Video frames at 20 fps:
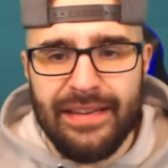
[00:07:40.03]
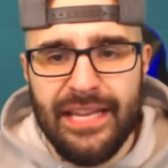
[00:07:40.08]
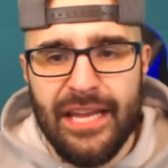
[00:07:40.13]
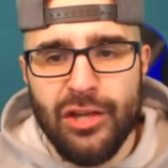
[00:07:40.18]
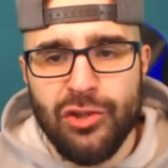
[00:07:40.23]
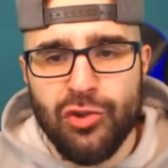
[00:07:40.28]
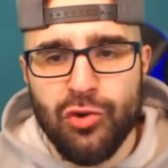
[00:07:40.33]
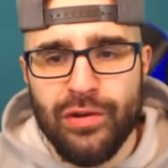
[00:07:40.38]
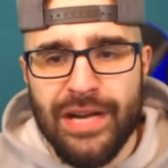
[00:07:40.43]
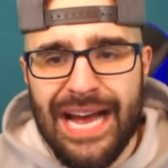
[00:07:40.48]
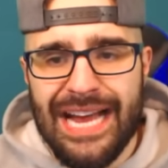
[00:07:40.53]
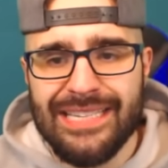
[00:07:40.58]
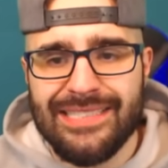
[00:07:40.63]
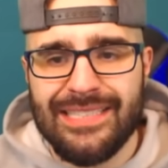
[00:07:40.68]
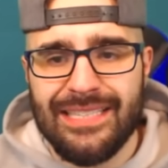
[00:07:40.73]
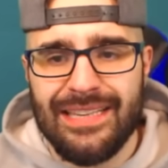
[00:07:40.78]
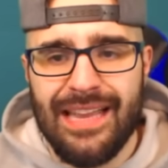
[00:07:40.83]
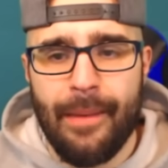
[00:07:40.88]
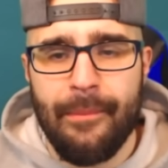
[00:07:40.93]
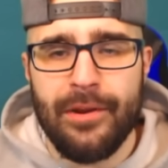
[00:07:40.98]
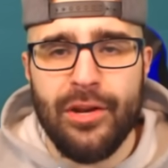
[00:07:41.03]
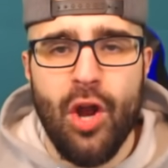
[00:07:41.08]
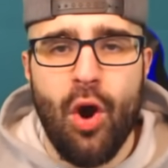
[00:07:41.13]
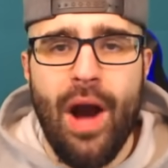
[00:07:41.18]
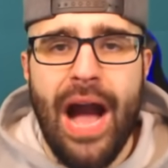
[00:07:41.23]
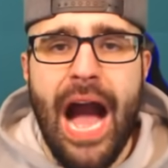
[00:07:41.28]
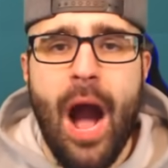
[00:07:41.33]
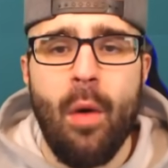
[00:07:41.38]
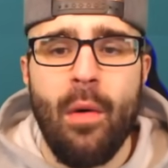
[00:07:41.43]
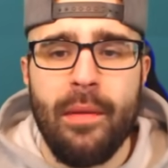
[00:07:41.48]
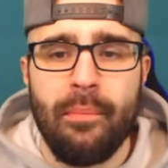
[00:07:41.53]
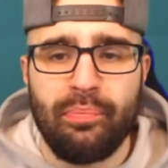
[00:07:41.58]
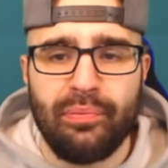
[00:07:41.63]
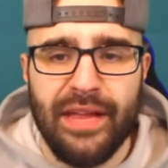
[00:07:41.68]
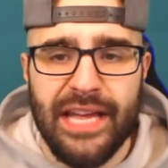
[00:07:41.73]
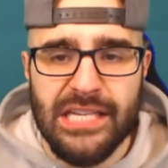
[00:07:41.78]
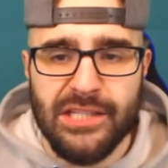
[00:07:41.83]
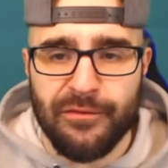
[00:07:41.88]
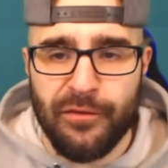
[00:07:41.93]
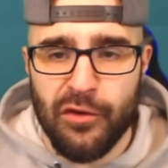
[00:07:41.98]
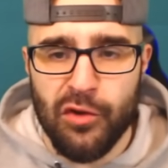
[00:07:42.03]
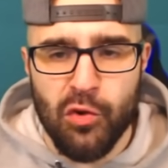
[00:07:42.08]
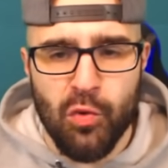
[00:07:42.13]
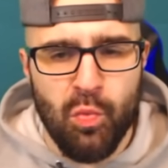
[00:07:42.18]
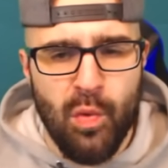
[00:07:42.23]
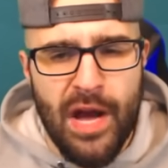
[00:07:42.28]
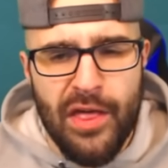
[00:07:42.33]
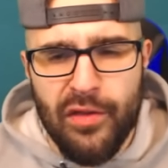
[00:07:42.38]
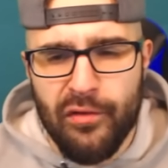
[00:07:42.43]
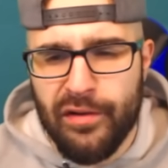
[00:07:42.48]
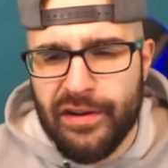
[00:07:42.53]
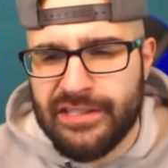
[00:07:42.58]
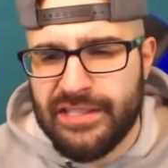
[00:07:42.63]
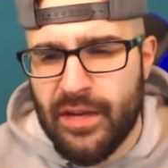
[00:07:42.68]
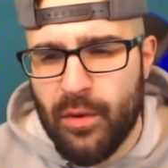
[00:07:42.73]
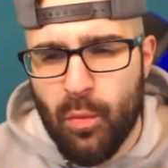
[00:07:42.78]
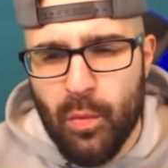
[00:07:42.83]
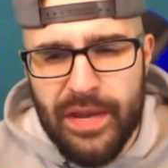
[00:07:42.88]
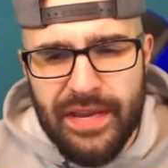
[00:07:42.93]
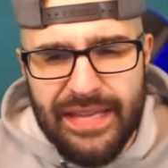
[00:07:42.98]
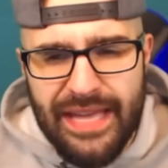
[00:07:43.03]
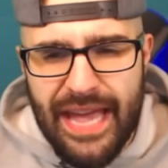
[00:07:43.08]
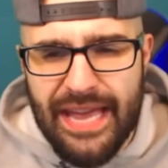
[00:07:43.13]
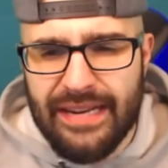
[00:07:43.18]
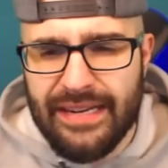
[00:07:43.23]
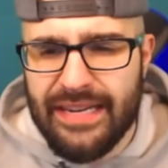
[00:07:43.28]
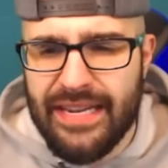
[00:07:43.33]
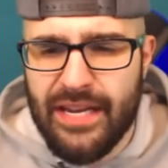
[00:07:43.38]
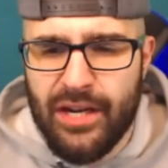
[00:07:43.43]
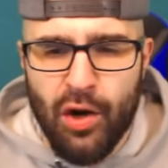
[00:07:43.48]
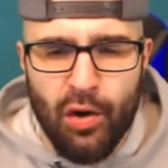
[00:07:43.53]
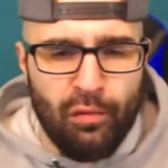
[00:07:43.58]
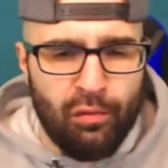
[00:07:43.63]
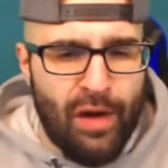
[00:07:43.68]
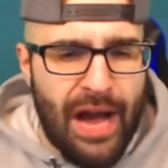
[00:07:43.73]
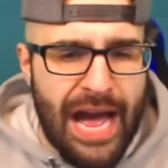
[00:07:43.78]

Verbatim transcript: I need you guys to let me know how it plays for you, whether it's in weekend league or